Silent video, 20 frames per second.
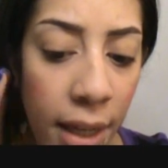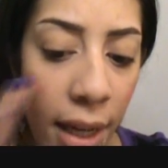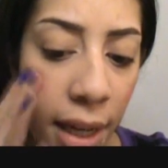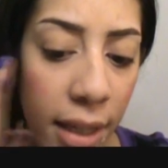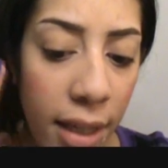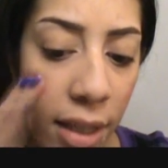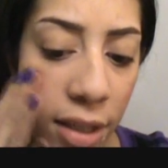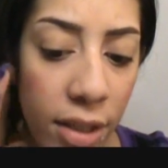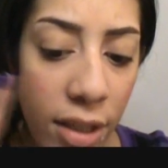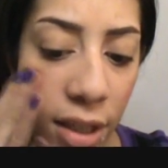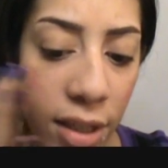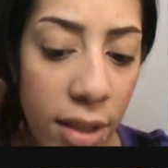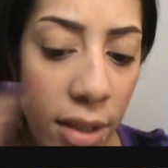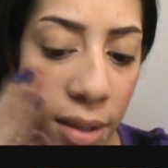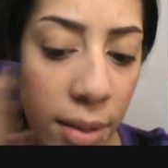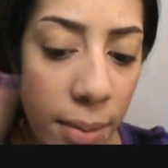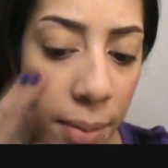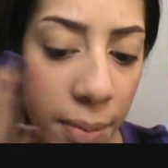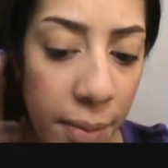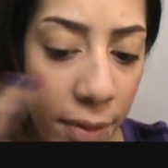And then
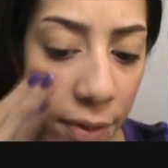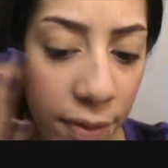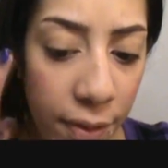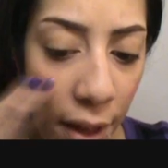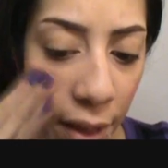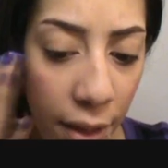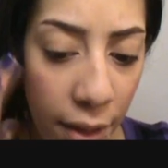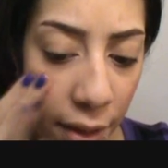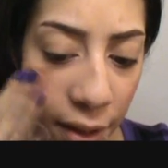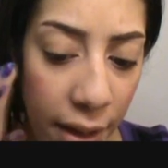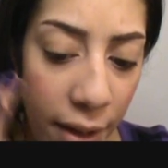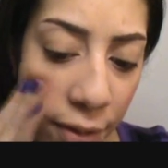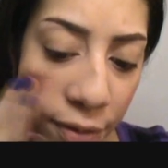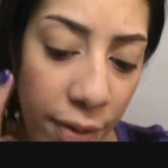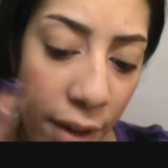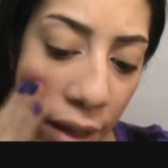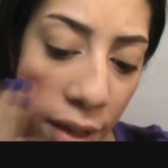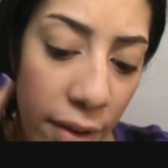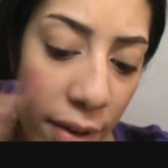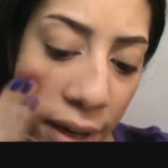just
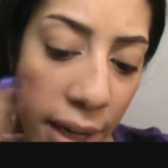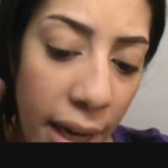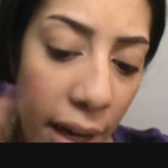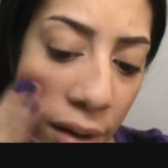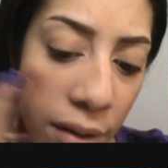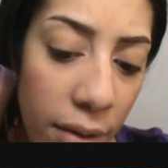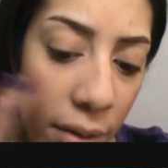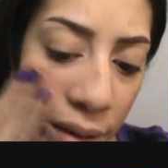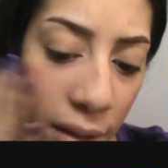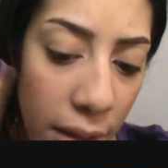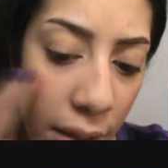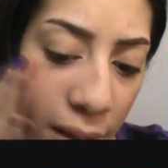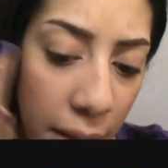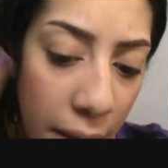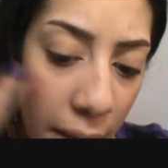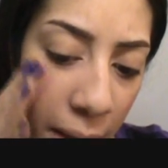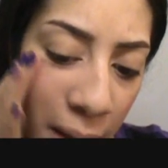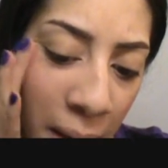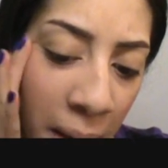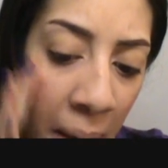feather it out
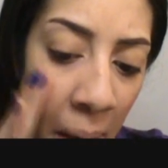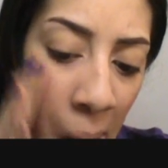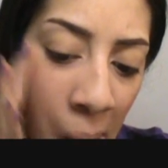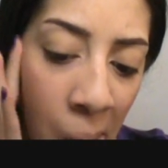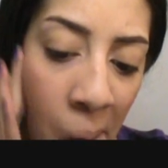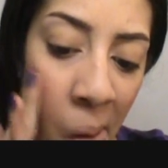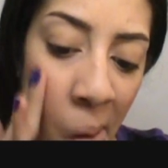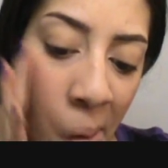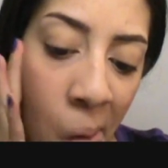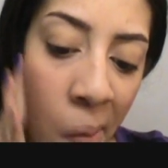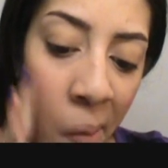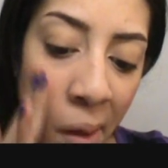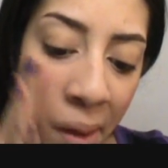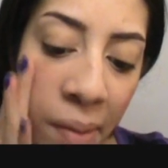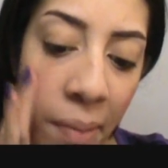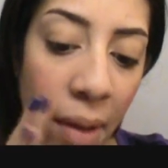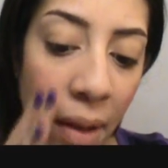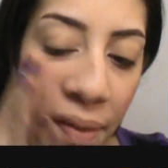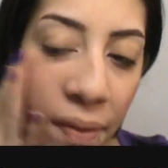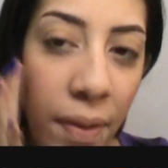
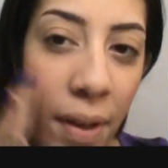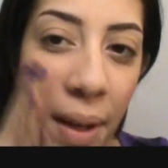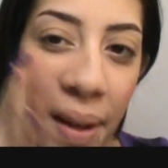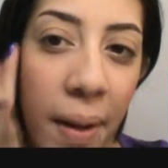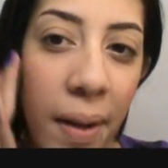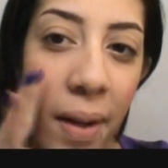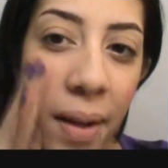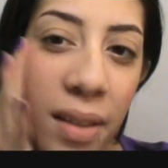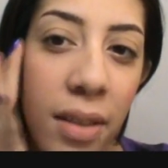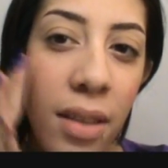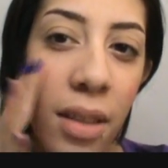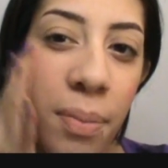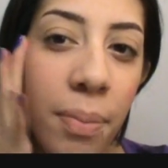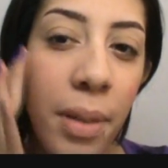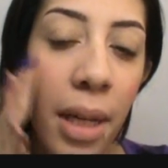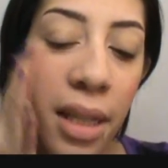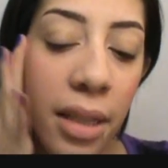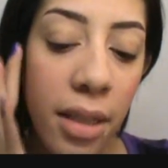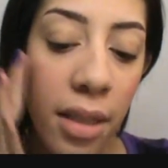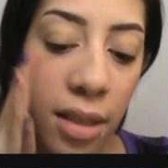with my finger and just
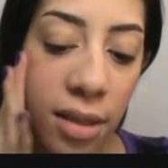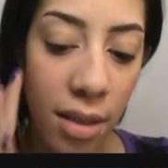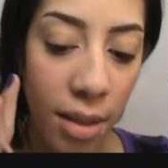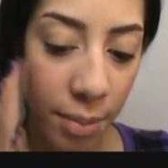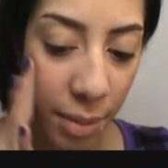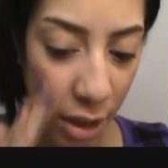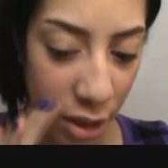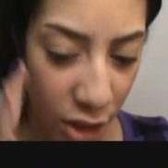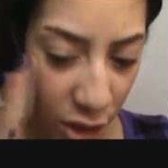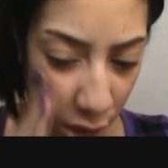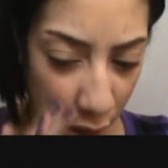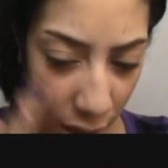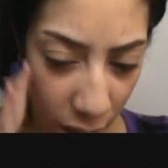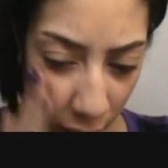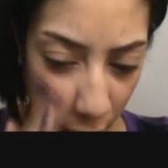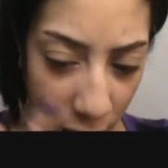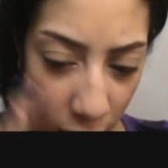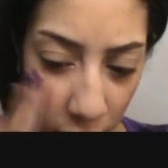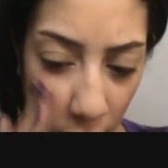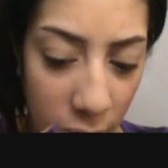blend it into my
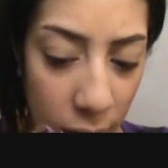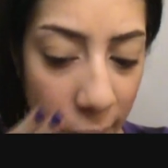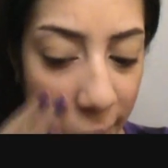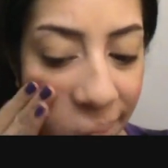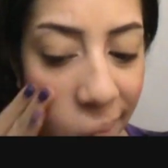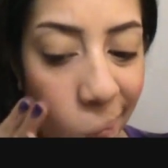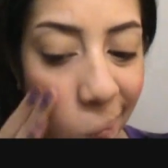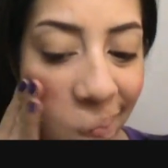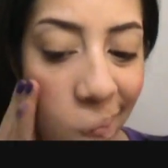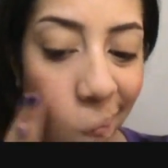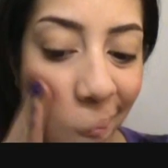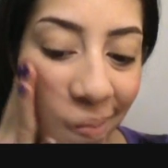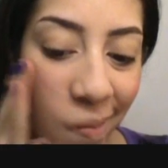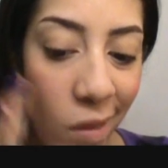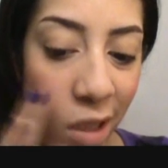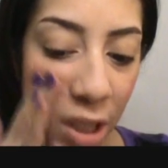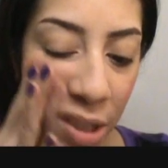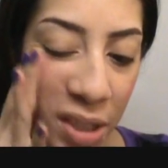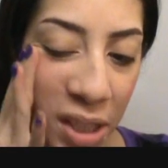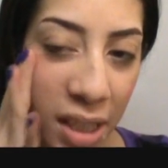cheek,
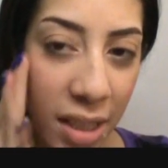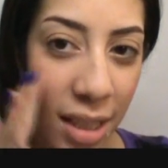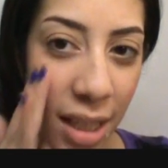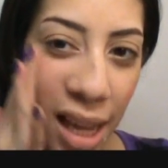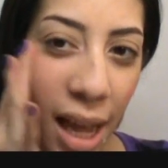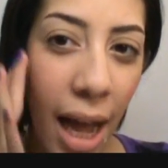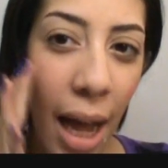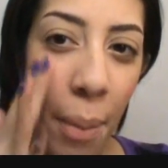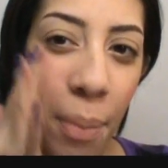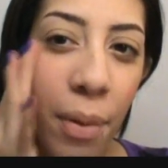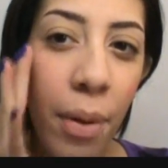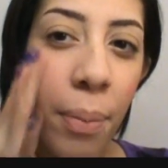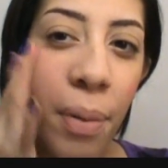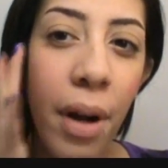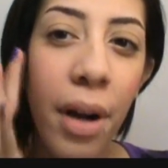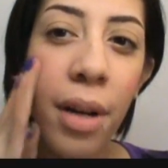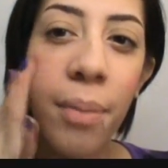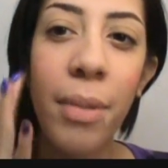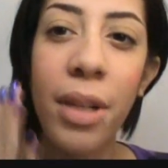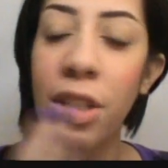into just the apple
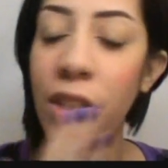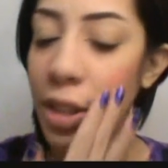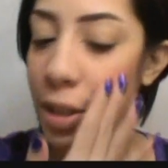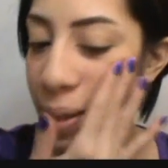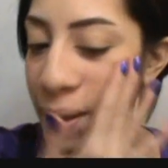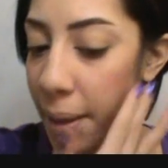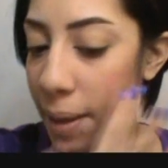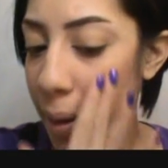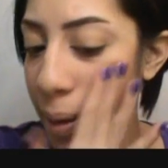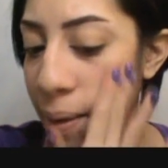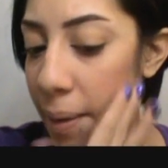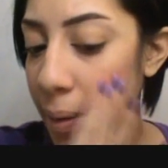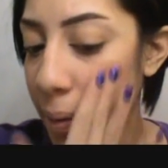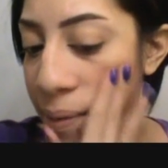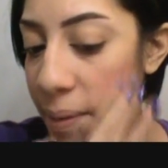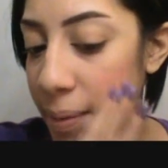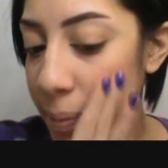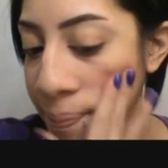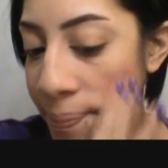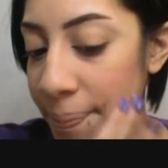part of my cheek.
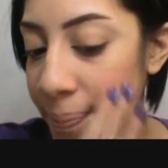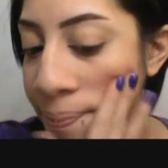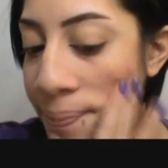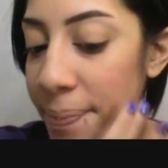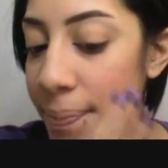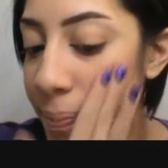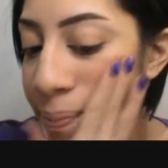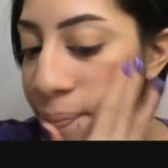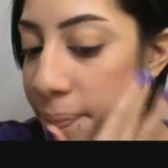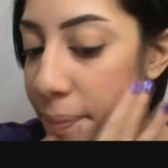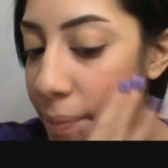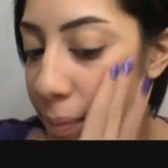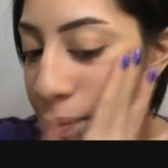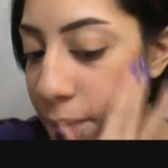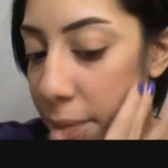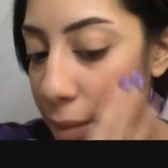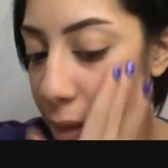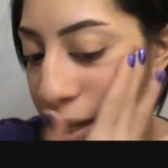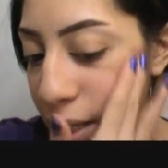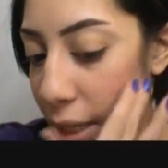
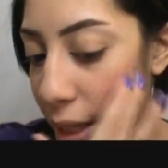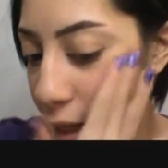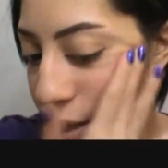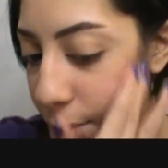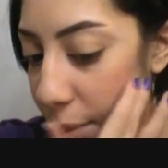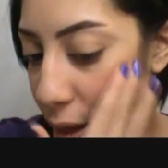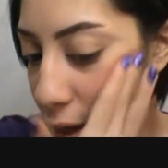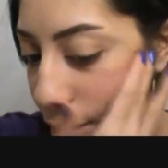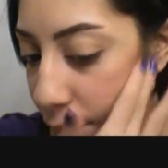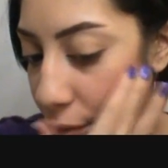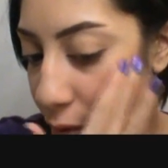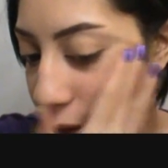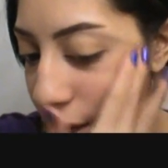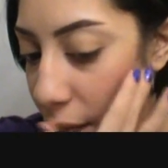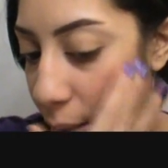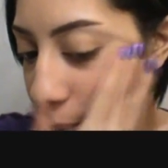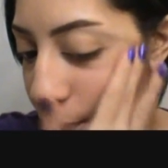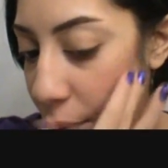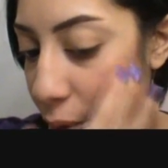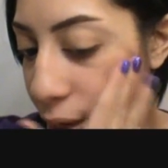And it gives me a
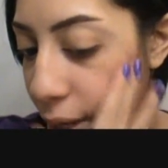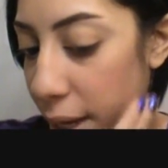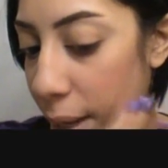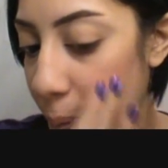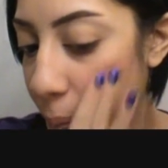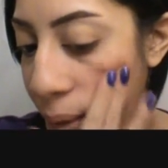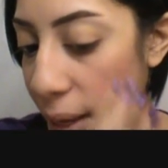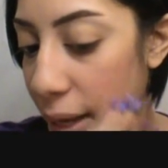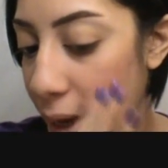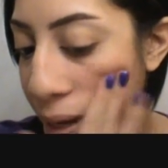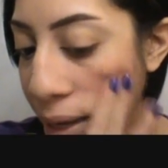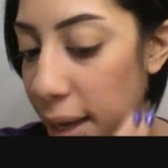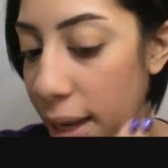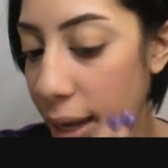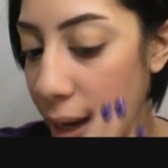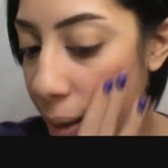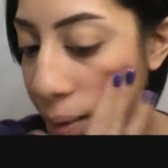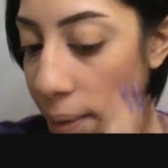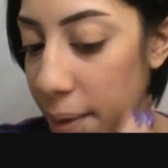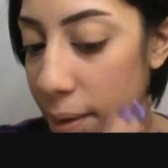really pretty
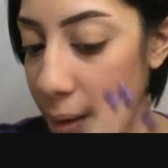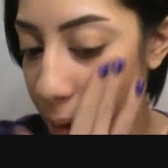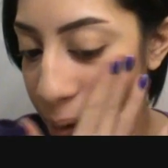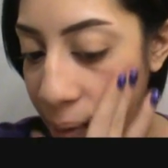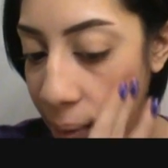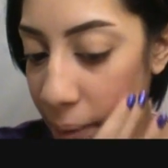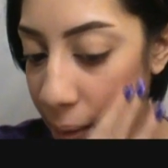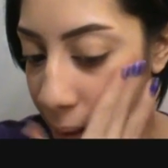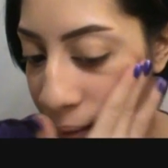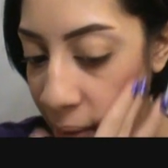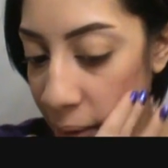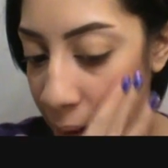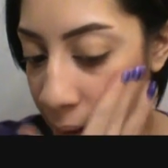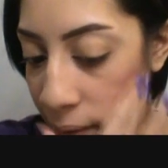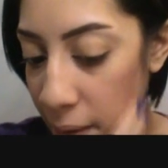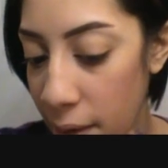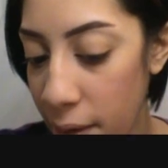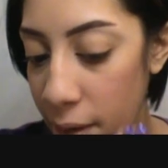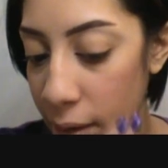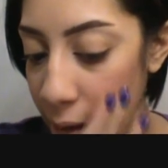pinky
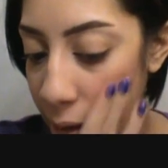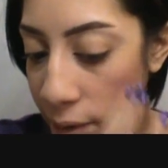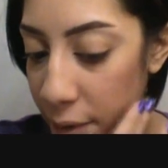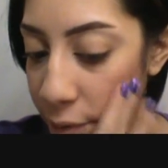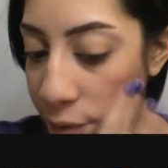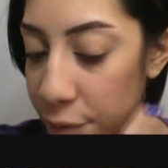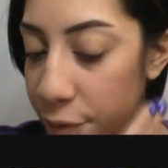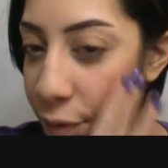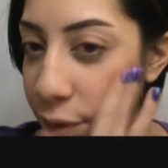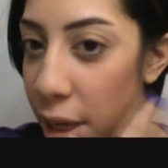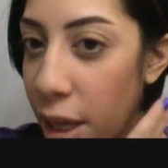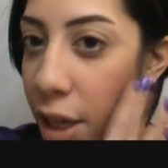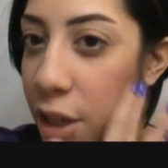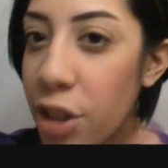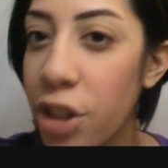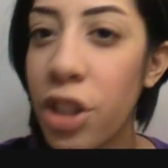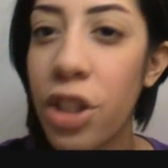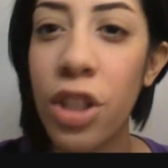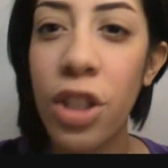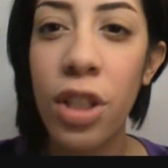
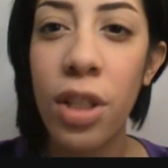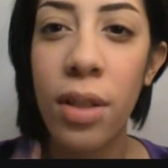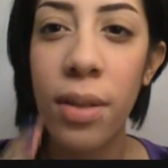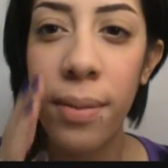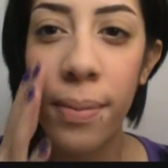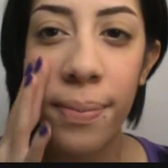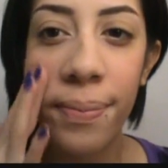flush.